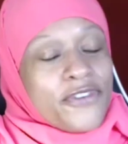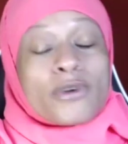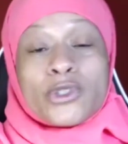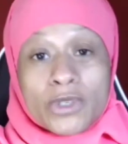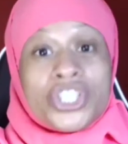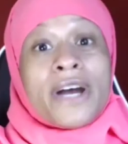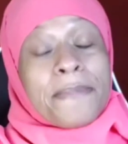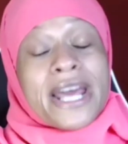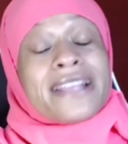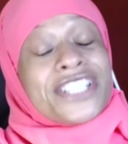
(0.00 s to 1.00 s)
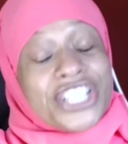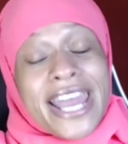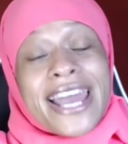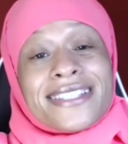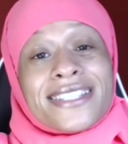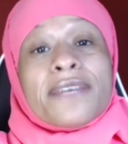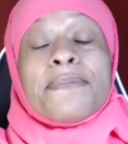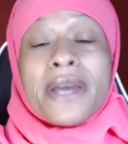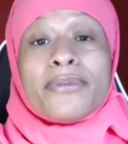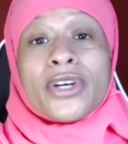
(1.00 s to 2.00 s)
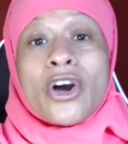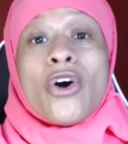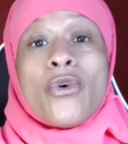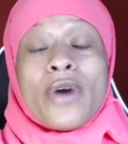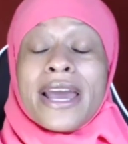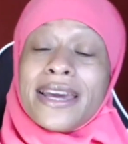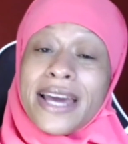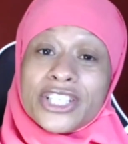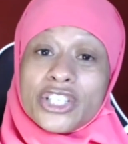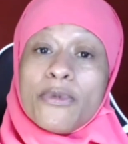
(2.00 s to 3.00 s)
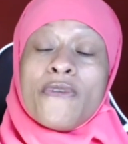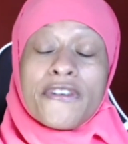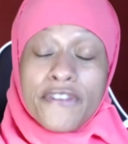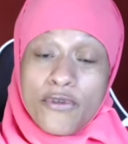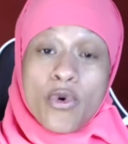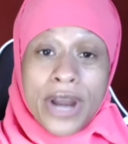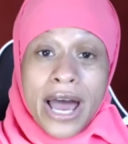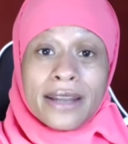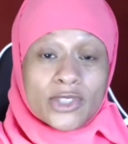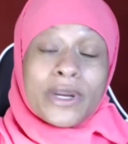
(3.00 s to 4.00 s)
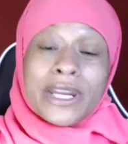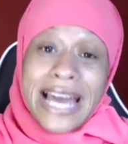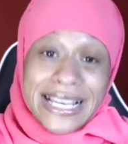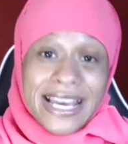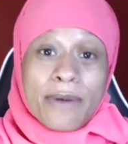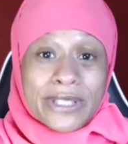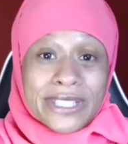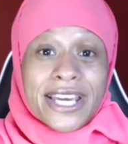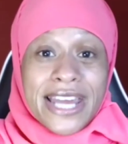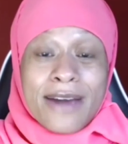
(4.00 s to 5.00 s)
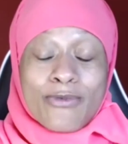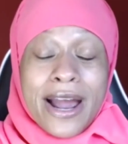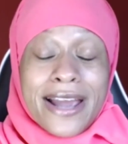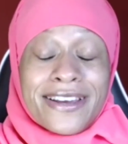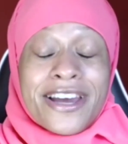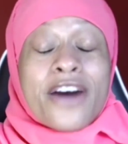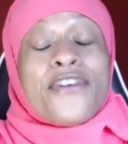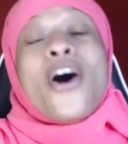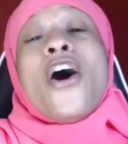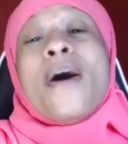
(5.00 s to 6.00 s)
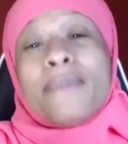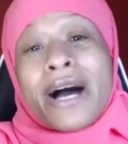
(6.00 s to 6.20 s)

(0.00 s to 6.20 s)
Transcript: folks was jumping at the chance to be able to go and catch a movie for four dollars. When the last time we seen that, right? For all